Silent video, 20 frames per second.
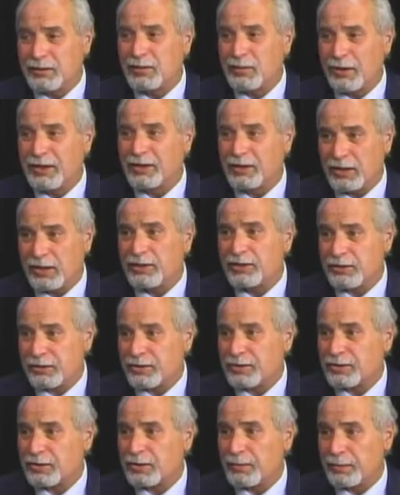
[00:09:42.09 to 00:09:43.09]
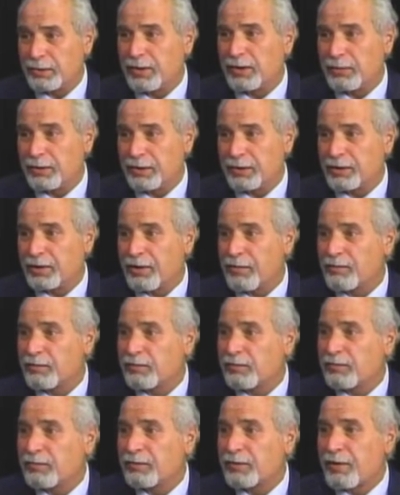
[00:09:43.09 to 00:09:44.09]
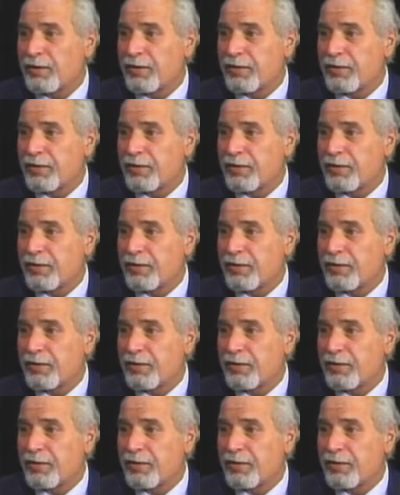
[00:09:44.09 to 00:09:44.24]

quite dangerous to play with. Yes.